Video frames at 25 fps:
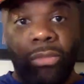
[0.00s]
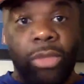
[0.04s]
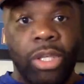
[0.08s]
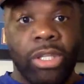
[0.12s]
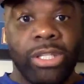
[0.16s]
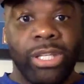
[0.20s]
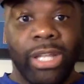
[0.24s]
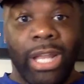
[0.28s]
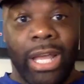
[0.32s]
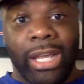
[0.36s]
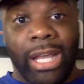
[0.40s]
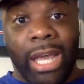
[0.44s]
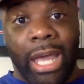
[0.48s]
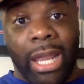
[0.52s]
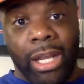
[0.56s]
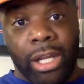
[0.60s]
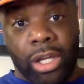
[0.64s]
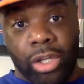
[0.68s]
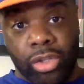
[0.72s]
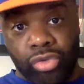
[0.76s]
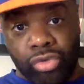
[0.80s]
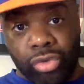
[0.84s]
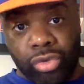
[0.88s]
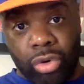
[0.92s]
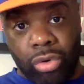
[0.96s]
to like kind of
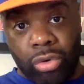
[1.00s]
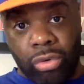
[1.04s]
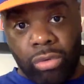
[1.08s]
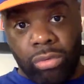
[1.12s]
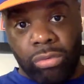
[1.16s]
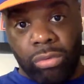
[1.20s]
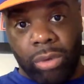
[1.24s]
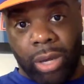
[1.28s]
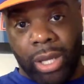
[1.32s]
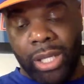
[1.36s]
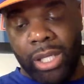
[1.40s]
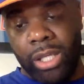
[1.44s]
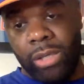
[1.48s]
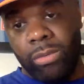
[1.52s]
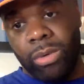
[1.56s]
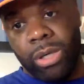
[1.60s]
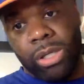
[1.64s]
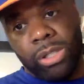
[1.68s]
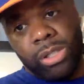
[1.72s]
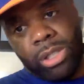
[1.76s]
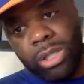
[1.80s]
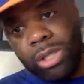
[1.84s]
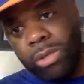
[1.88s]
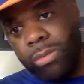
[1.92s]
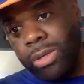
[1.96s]
control, right? He
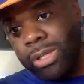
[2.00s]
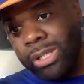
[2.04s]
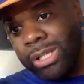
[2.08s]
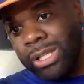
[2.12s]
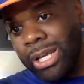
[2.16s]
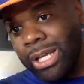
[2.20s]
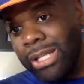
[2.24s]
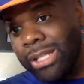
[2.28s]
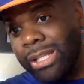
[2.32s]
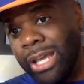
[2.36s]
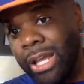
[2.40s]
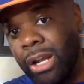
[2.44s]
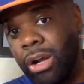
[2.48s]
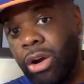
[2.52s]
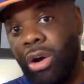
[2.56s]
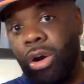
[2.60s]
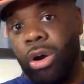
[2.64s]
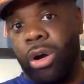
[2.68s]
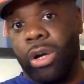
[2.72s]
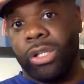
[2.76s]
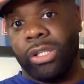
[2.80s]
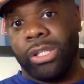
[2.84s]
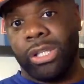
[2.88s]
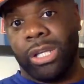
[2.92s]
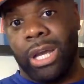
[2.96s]
wasn't like that
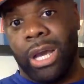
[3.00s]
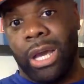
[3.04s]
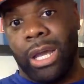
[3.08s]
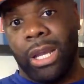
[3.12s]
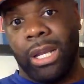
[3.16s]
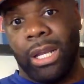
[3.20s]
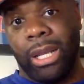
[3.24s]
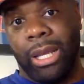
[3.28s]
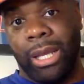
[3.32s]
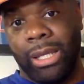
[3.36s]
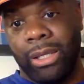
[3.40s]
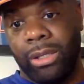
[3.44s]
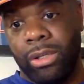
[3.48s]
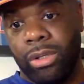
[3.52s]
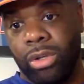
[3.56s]
hard to kind of like,